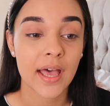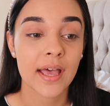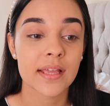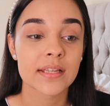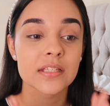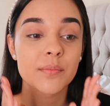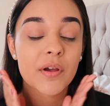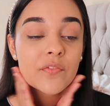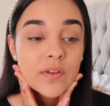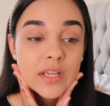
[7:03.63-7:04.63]
and
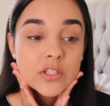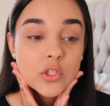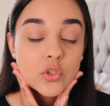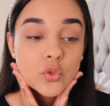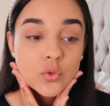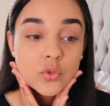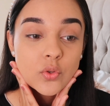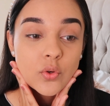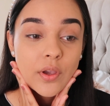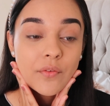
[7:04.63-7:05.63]
my face does
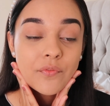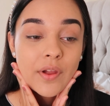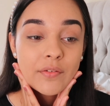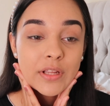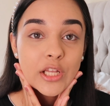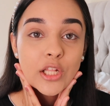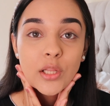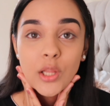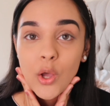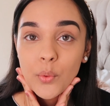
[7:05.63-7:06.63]
look very
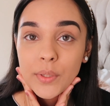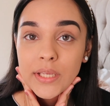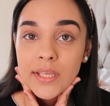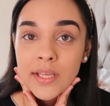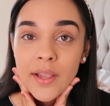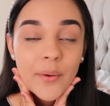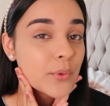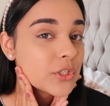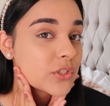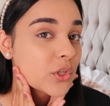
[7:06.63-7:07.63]
glowy,
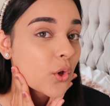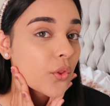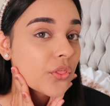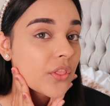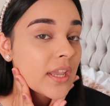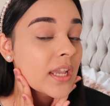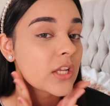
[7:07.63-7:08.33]
which is a good thing.